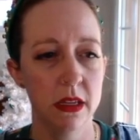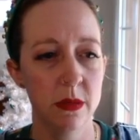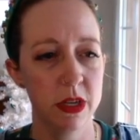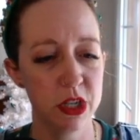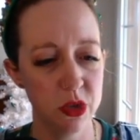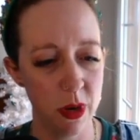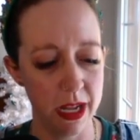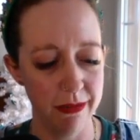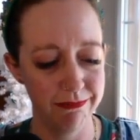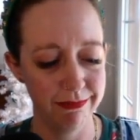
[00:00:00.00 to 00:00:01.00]
Dimension
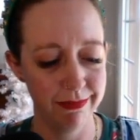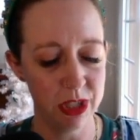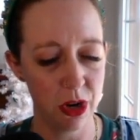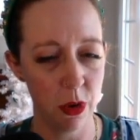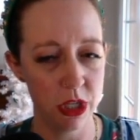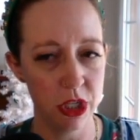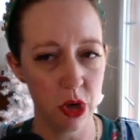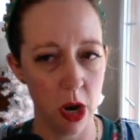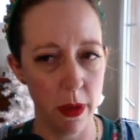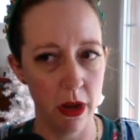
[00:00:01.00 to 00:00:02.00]
20. We started watching
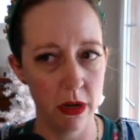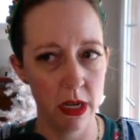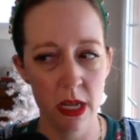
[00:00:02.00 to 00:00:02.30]
Dropout.